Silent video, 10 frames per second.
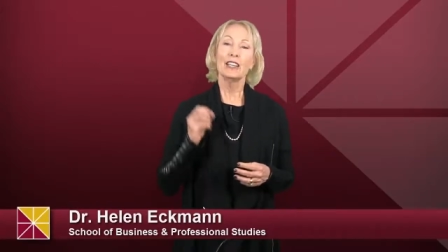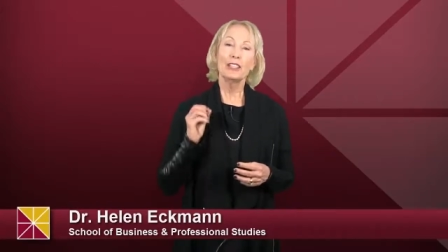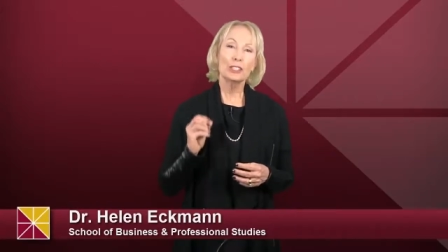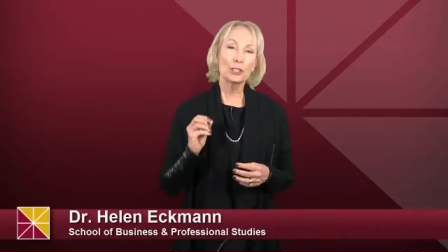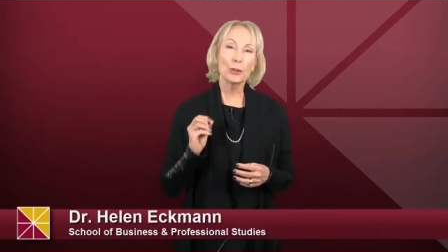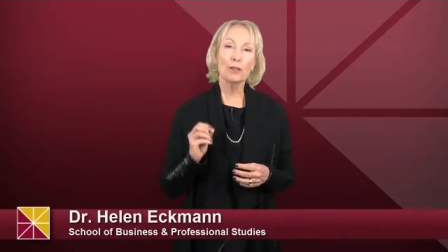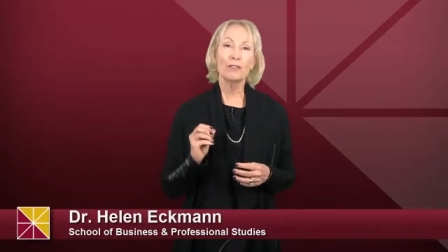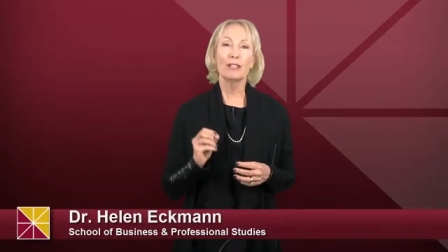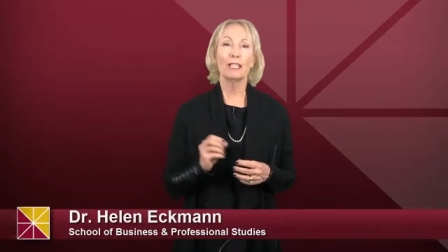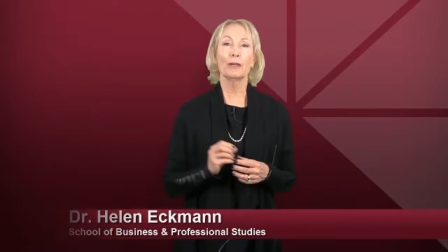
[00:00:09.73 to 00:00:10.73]
This short
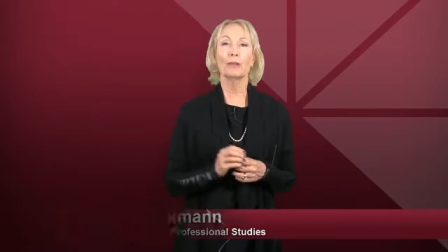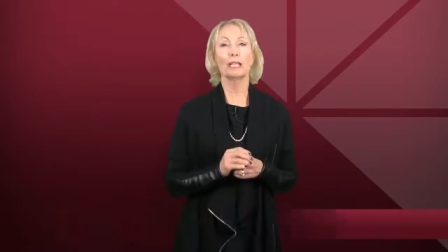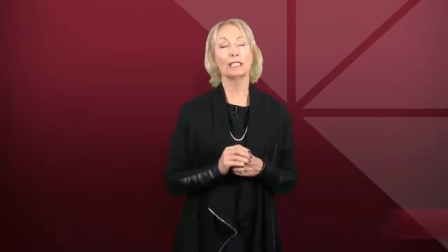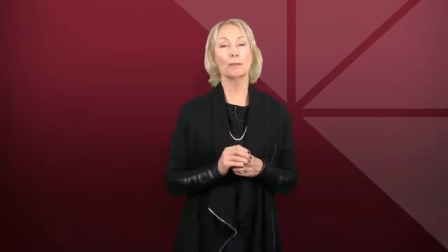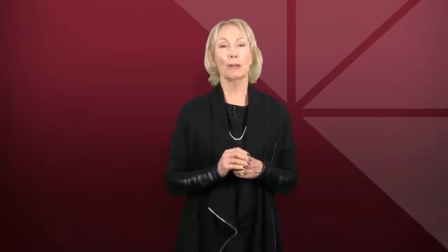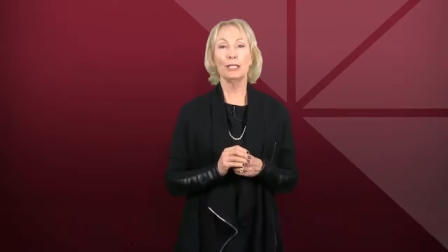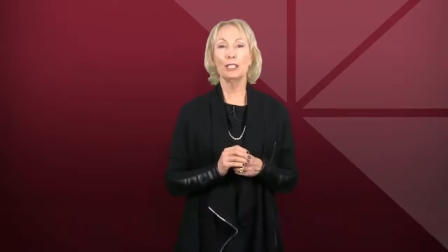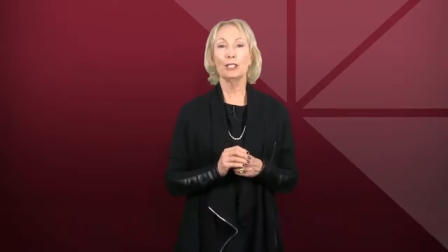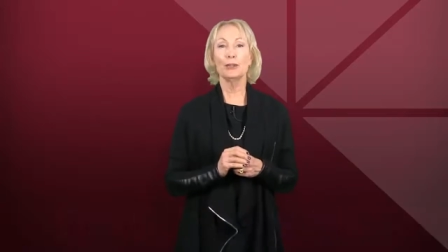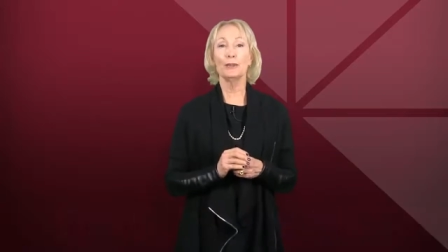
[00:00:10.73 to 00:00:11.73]
video will explain
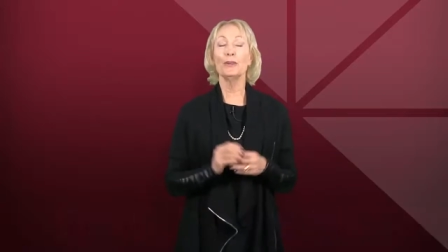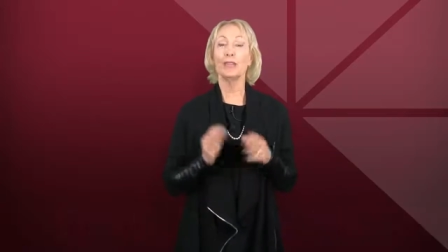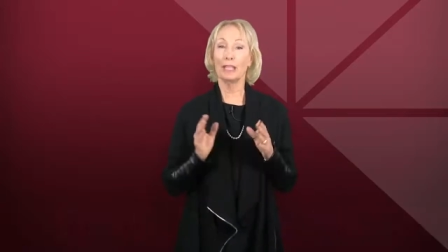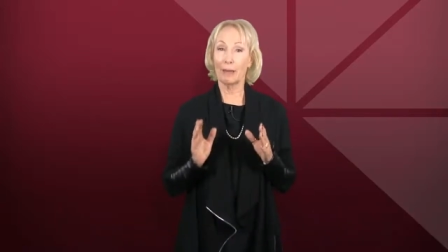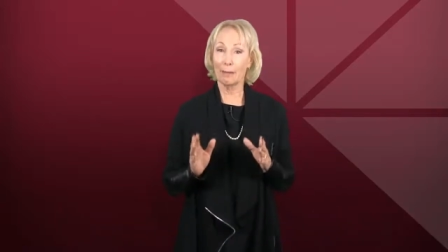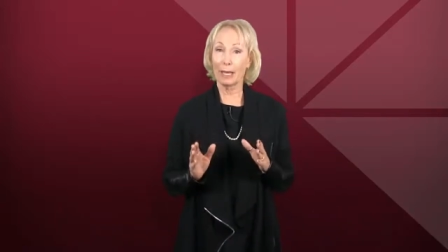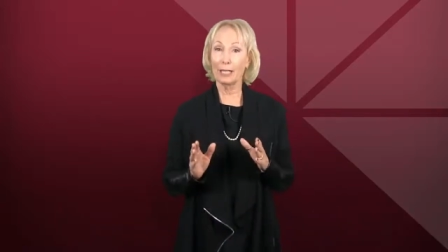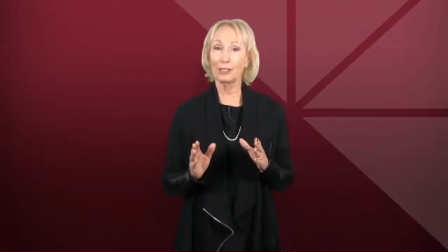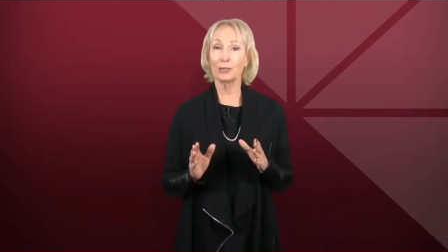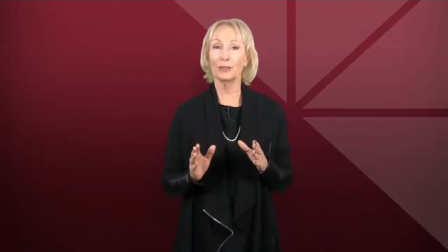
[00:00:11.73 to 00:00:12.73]
to you, the
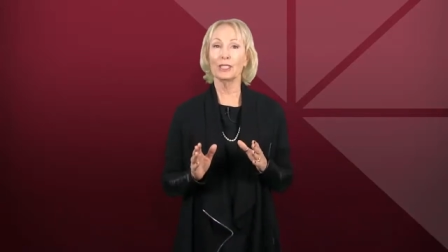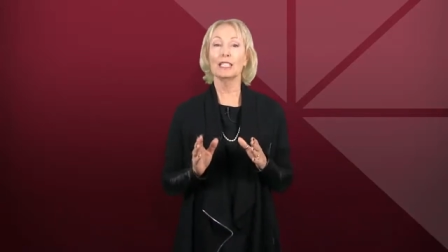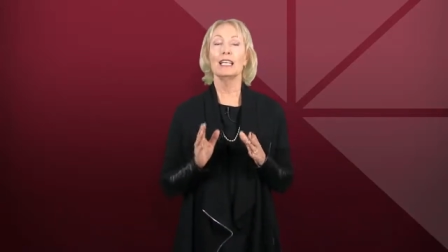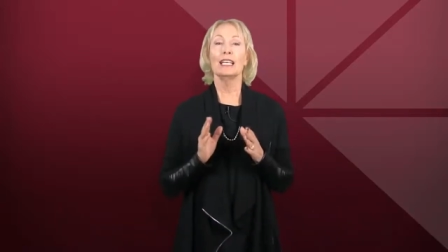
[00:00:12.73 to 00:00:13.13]
MBA student,